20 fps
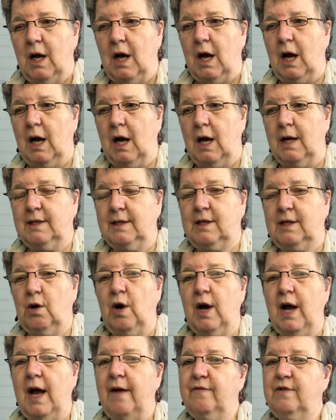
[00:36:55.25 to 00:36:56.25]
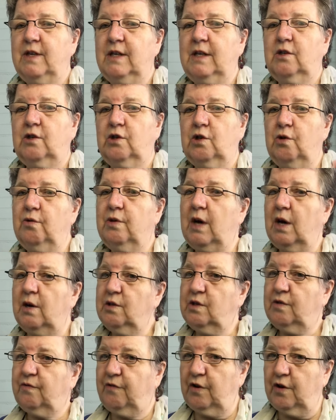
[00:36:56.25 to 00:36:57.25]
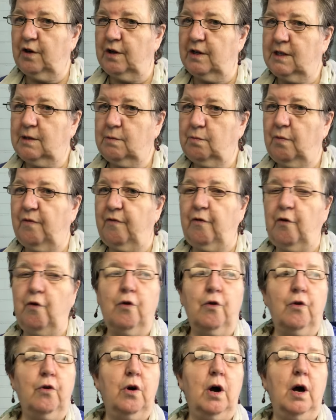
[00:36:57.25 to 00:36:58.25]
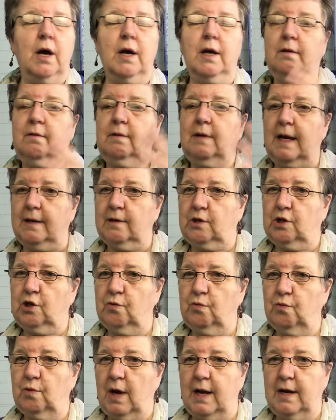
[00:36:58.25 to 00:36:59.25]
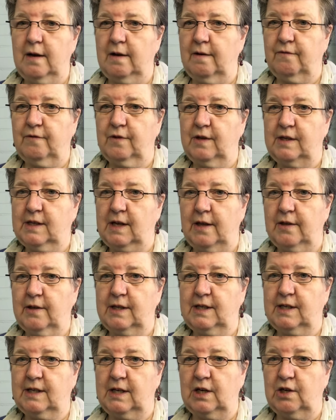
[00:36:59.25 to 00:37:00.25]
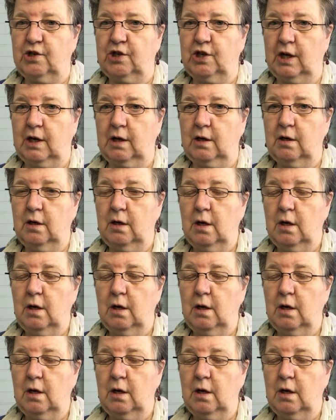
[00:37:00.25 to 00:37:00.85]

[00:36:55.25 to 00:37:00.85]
Uh, so I have to do those first before I get to any of this other stitching.